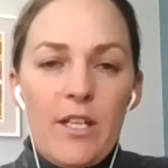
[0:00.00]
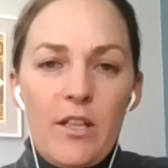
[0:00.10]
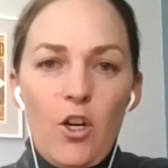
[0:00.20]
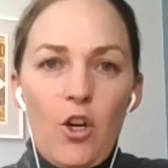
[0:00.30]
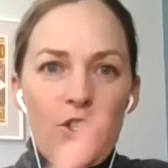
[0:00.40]

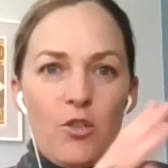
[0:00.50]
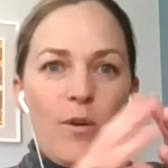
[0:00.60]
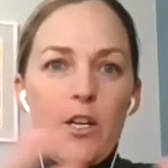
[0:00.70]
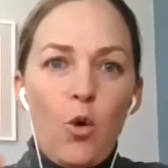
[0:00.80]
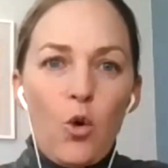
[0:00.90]
those
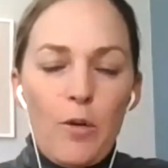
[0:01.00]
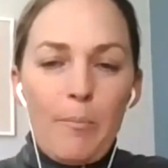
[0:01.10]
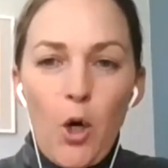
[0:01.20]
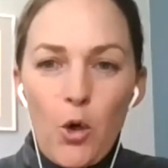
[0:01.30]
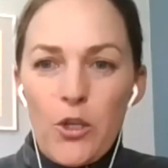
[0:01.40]
three core
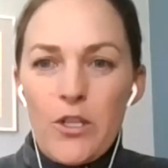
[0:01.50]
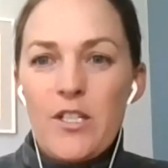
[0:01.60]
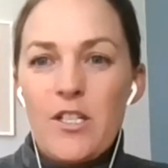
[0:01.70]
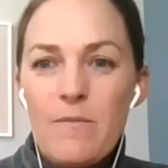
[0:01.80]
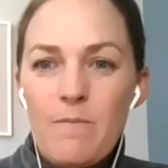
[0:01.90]

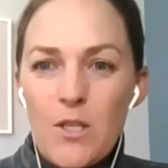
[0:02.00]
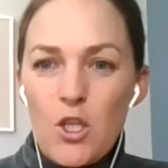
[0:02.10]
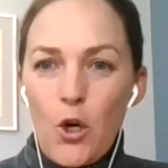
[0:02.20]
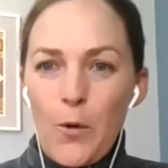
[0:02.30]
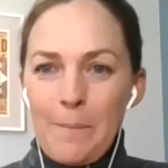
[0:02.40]
components.
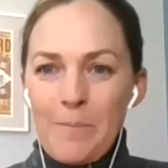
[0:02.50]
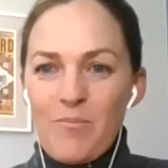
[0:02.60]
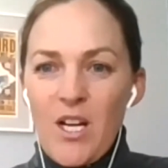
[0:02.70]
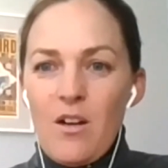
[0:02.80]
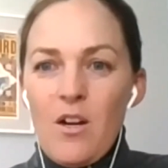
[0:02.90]
So.
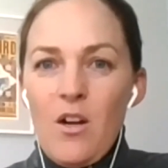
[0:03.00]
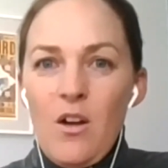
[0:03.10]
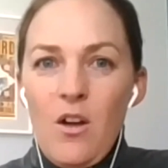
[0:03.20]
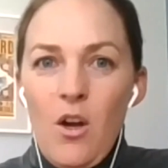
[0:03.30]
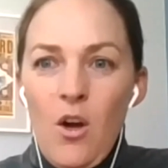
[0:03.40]

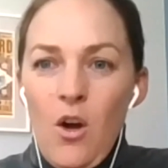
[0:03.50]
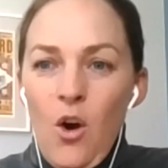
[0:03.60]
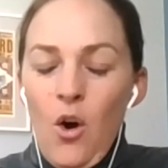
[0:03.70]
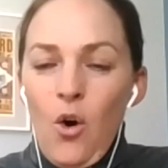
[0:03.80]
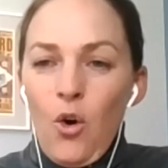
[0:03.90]

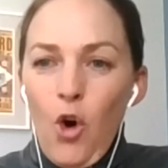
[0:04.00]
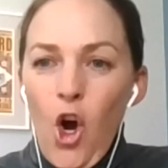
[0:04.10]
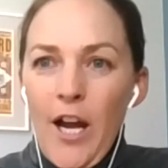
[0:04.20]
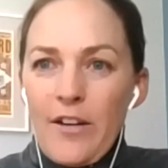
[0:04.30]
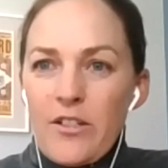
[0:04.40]
All
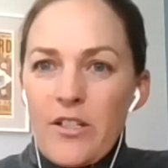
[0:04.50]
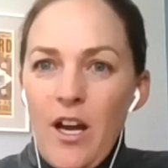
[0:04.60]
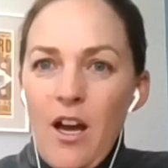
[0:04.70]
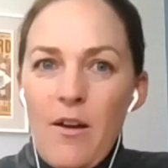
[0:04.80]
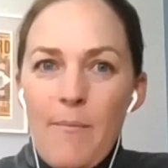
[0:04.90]
right,
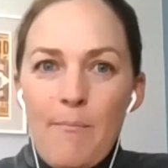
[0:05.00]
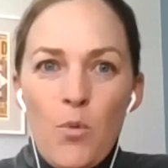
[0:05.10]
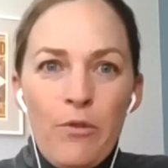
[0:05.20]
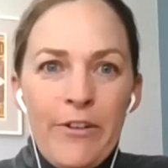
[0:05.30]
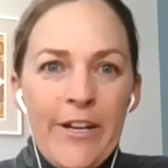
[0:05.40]

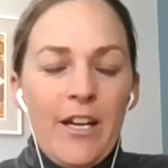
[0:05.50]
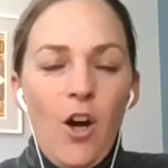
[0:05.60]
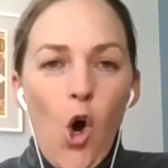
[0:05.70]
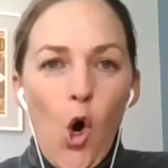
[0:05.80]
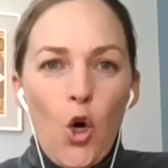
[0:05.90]

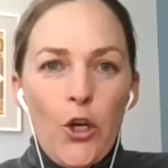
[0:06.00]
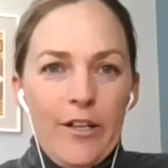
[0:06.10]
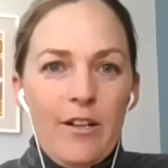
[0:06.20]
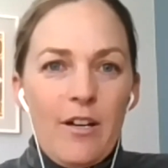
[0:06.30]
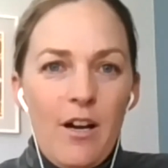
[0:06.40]
moving
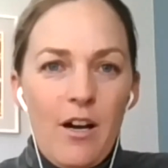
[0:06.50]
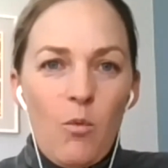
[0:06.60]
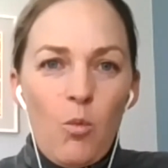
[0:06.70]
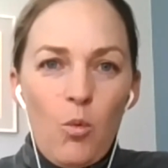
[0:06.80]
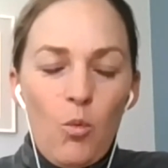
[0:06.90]
on.
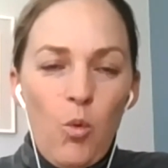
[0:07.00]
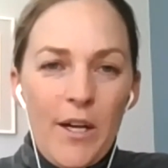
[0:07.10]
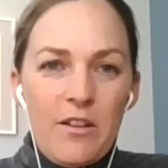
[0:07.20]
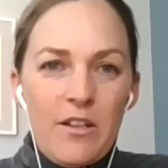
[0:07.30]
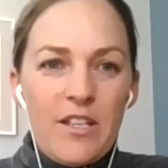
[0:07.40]

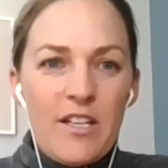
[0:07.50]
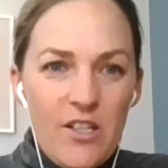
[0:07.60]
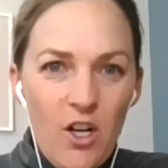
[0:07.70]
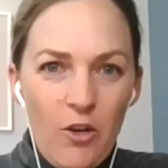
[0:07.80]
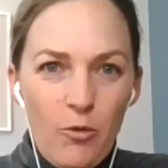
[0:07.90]
One of the things
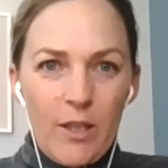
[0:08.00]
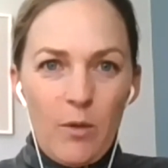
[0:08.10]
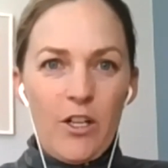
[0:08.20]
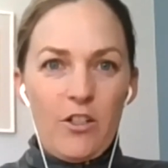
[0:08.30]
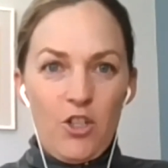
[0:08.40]
that I really
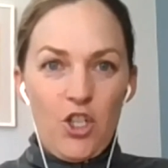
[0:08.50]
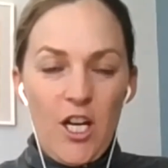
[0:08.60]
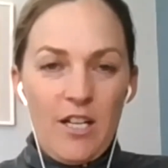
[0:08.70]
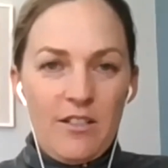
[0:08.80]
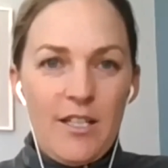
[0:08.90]
wanted to
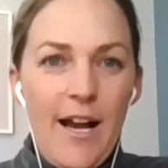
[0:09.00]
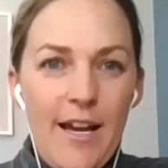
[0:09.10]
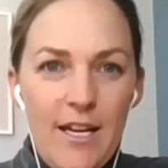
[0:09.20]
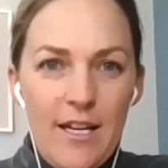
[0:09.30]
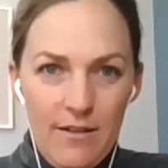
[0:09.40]
share
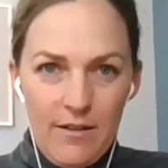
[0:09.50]
today